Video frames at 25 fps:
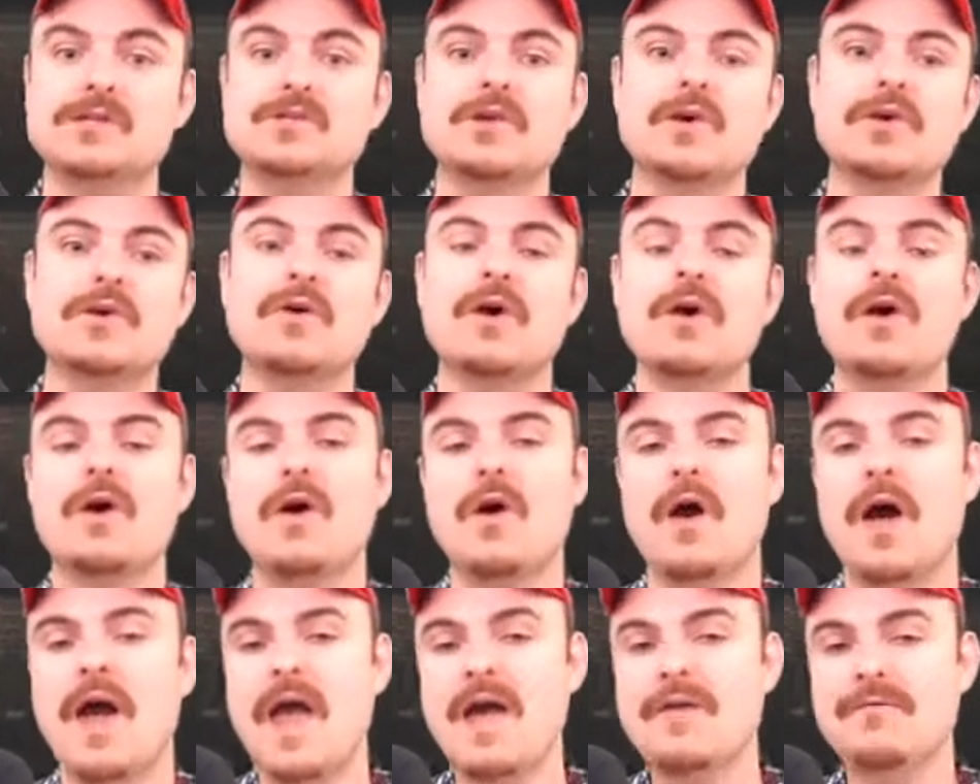So
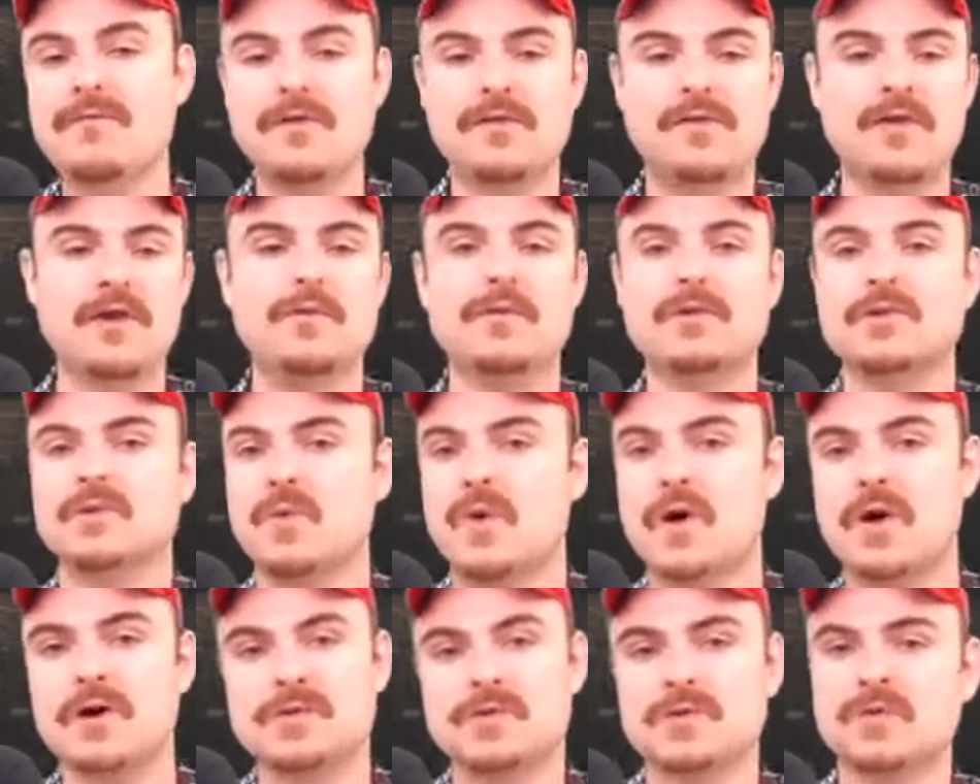everything which
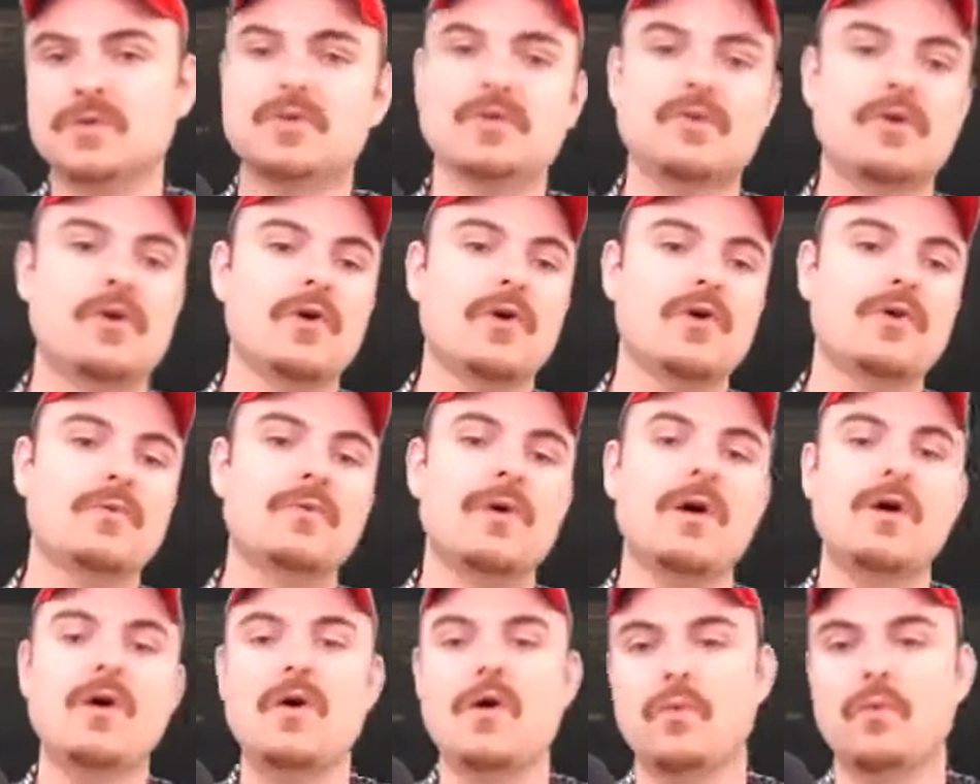works on
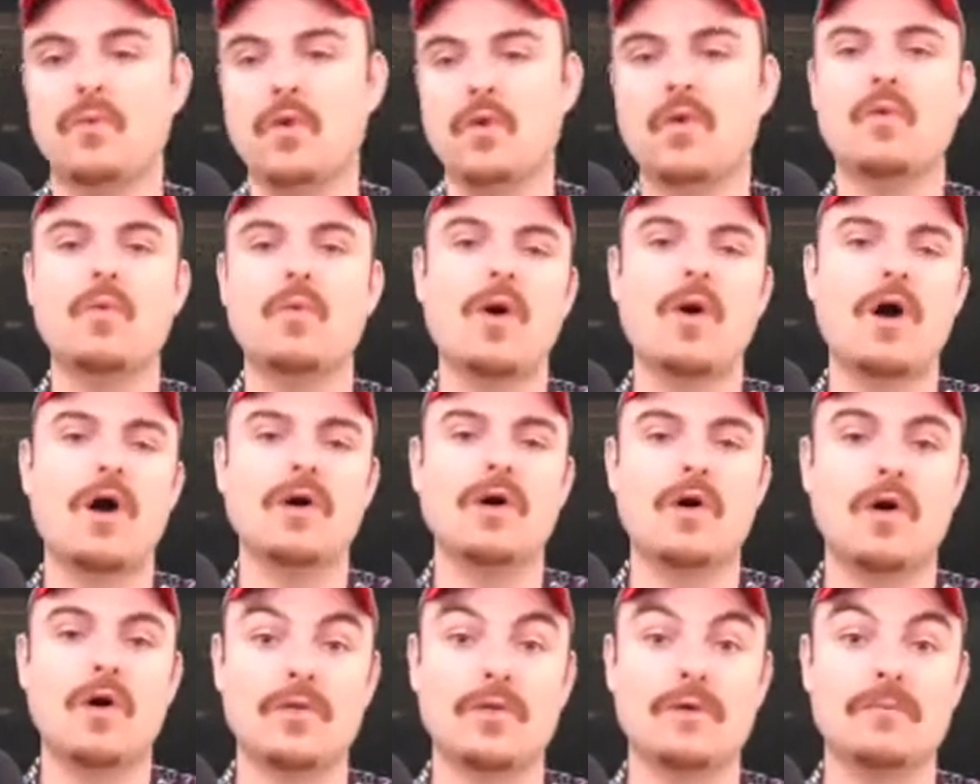Chrome will
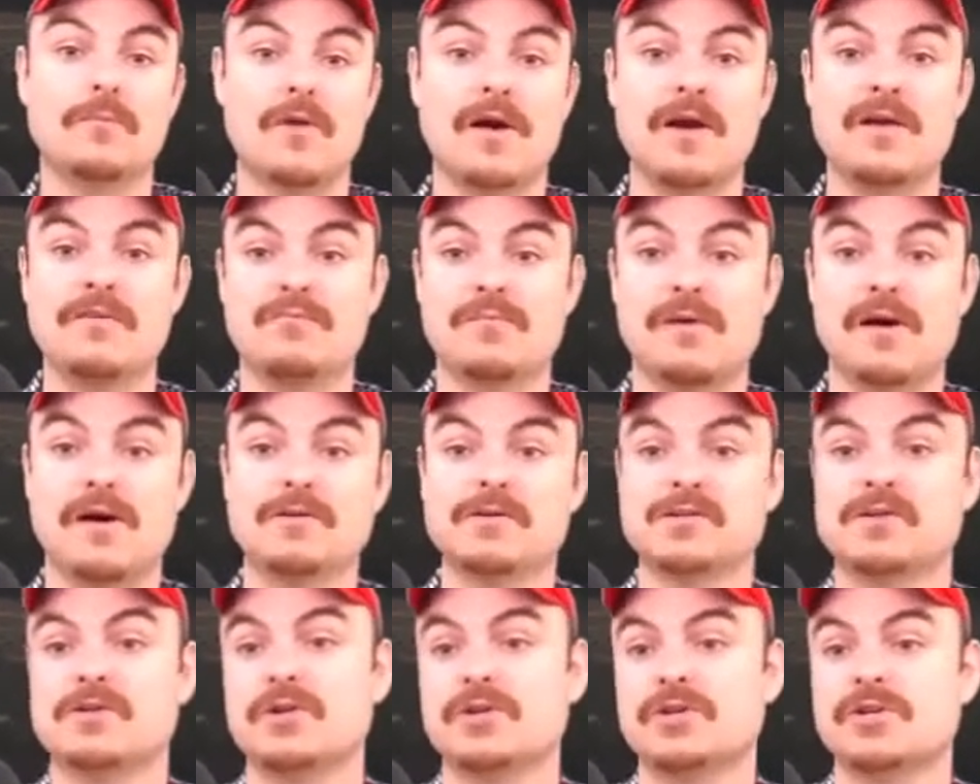work on the Brave
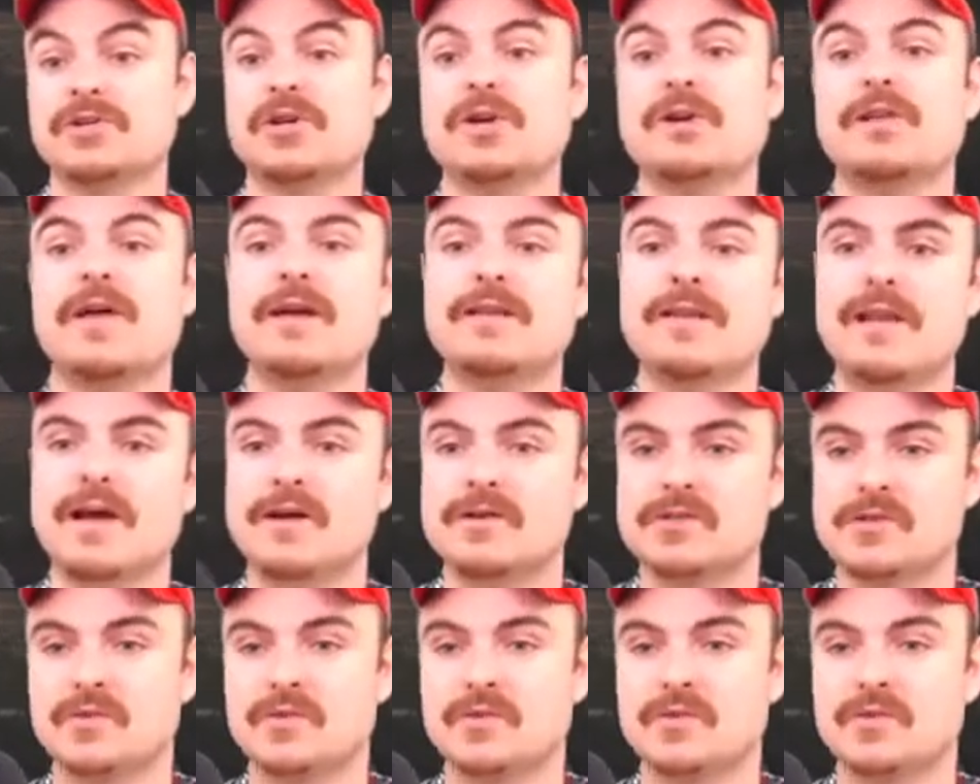browser, and I'll show you that now.